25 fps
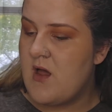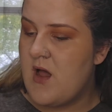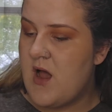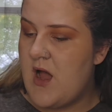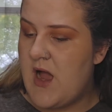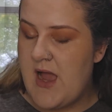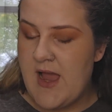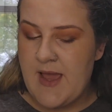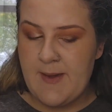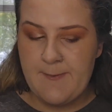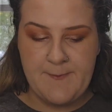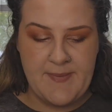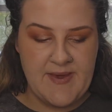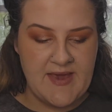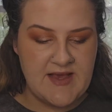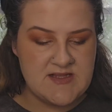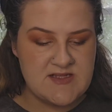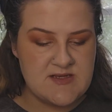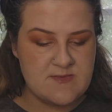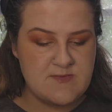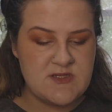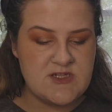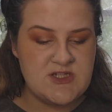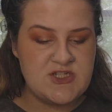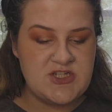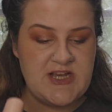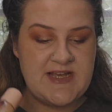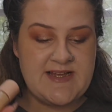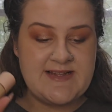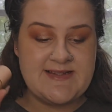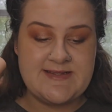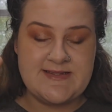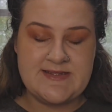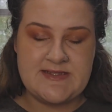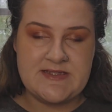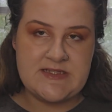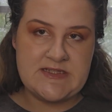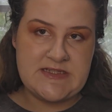I picked up the
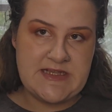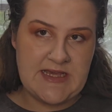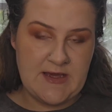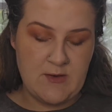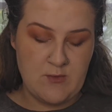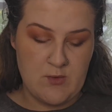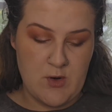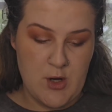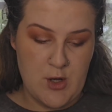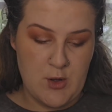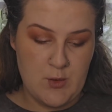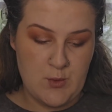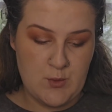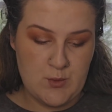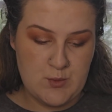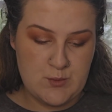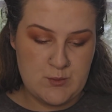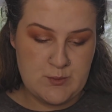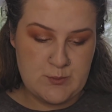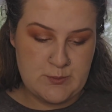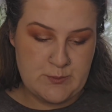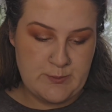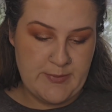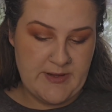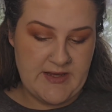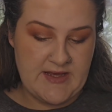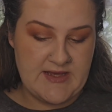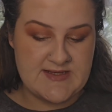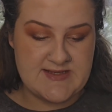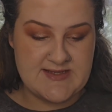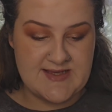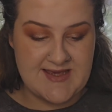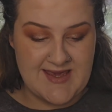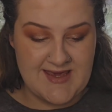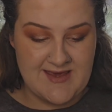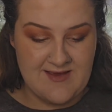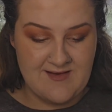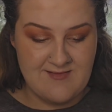shade 0 because,
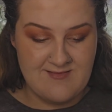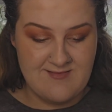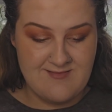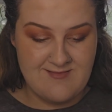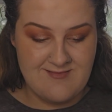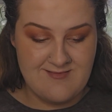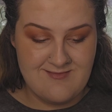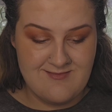again,